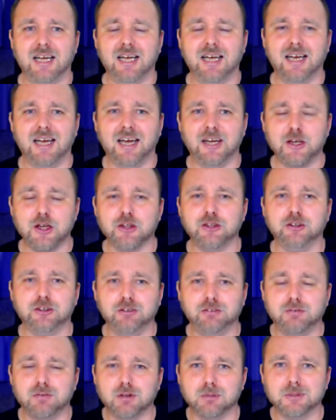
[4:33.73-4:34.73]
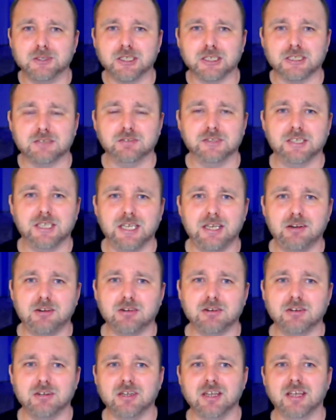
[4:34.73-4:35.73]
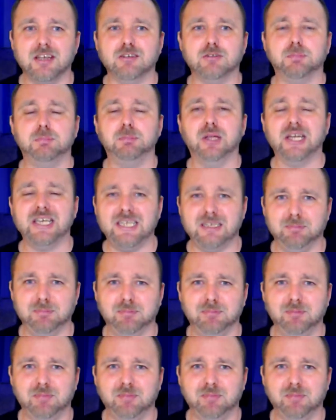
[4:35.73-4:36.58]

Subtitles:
Another form of justification is blame.